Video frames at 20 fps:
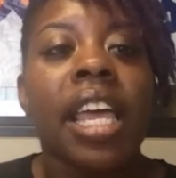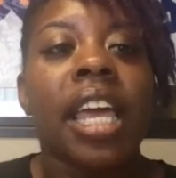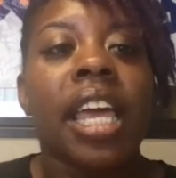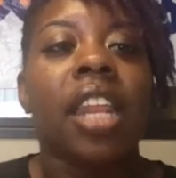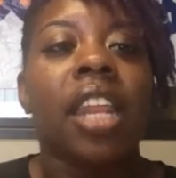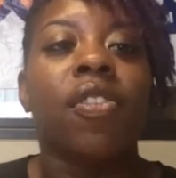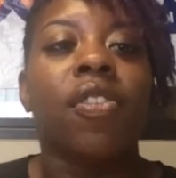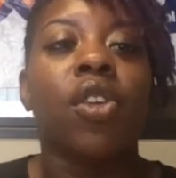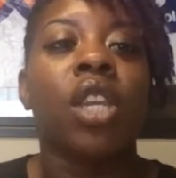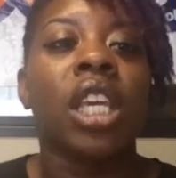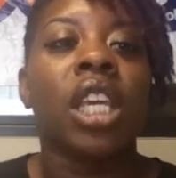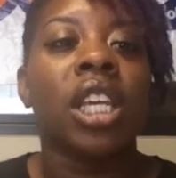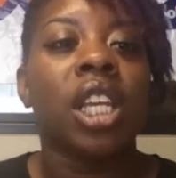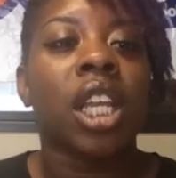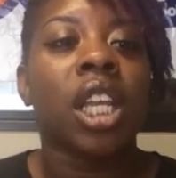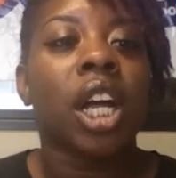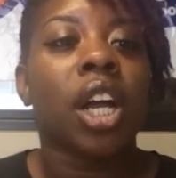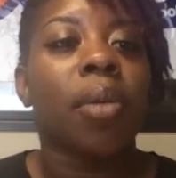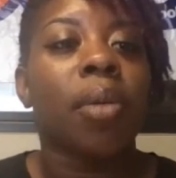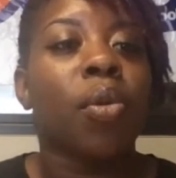And if you need to
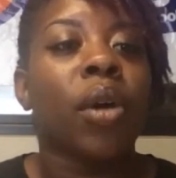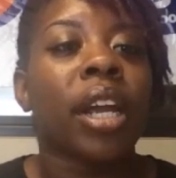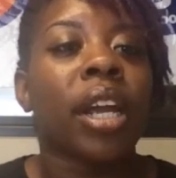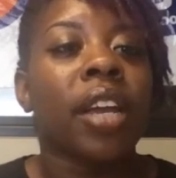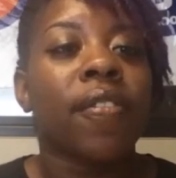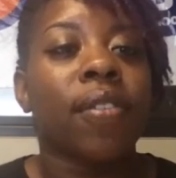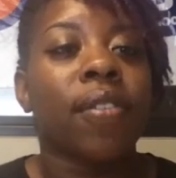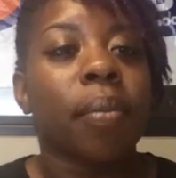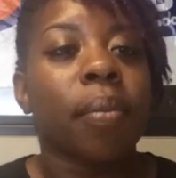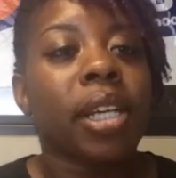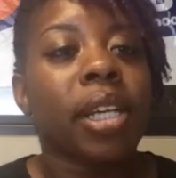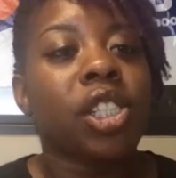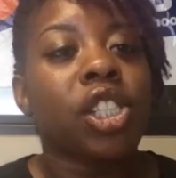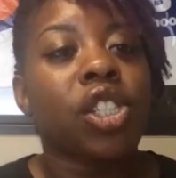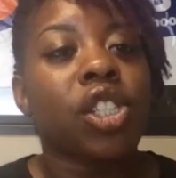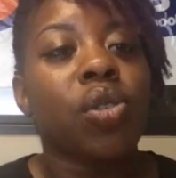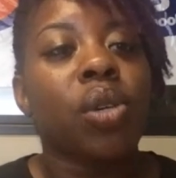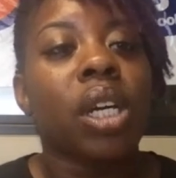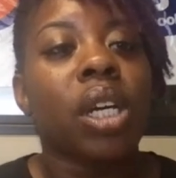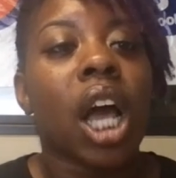learn more information,
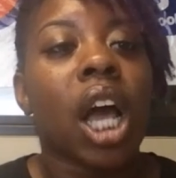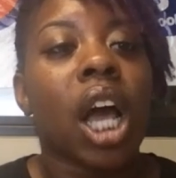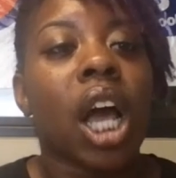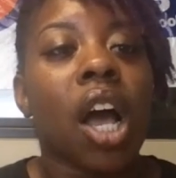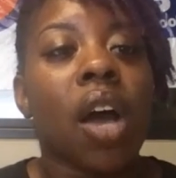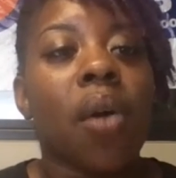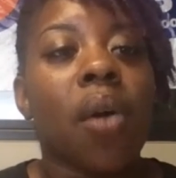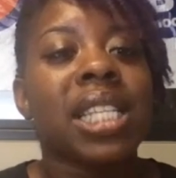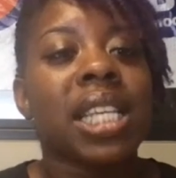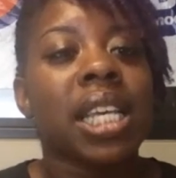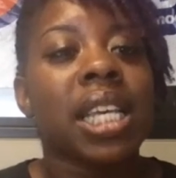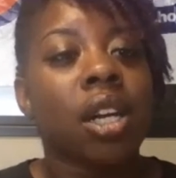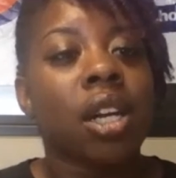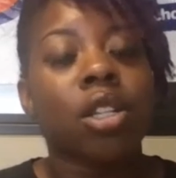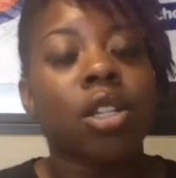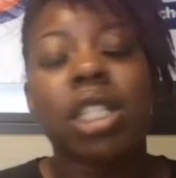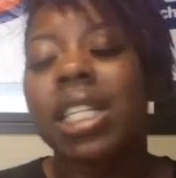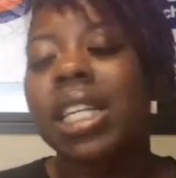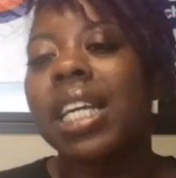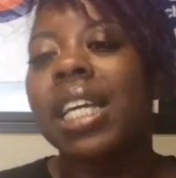you can always head
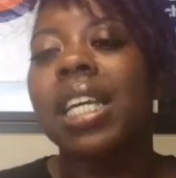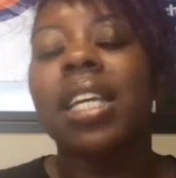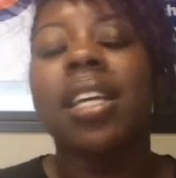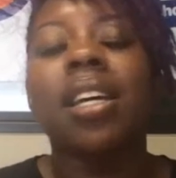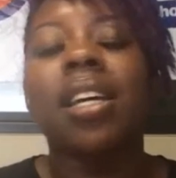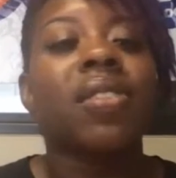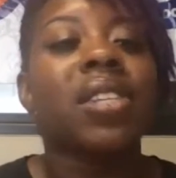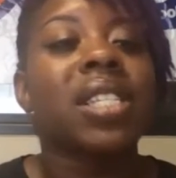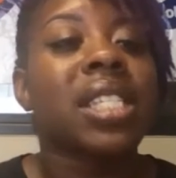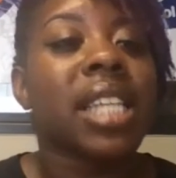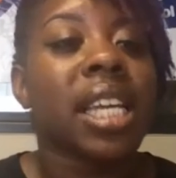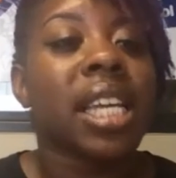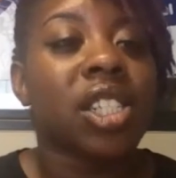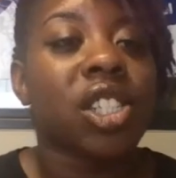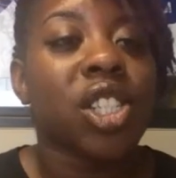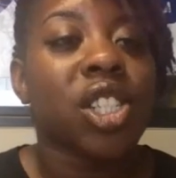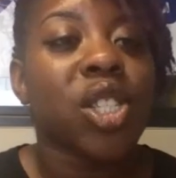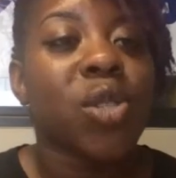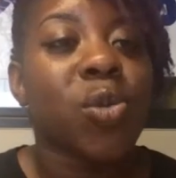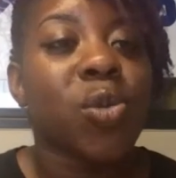on to any other
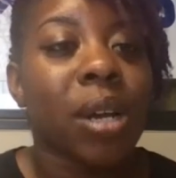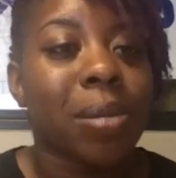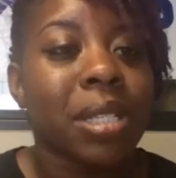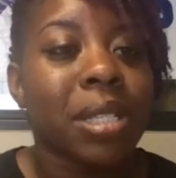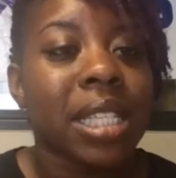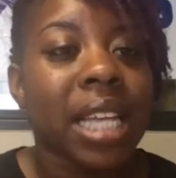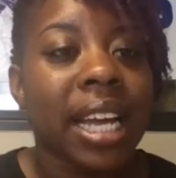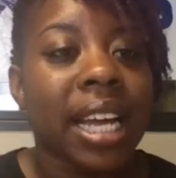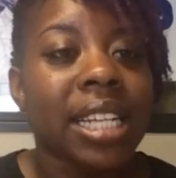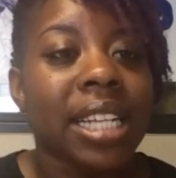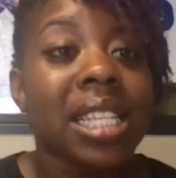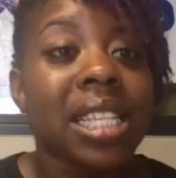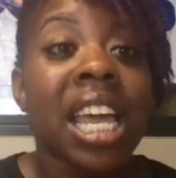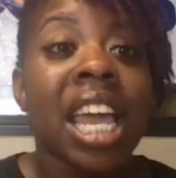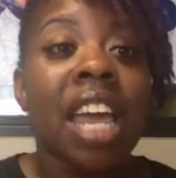station's website.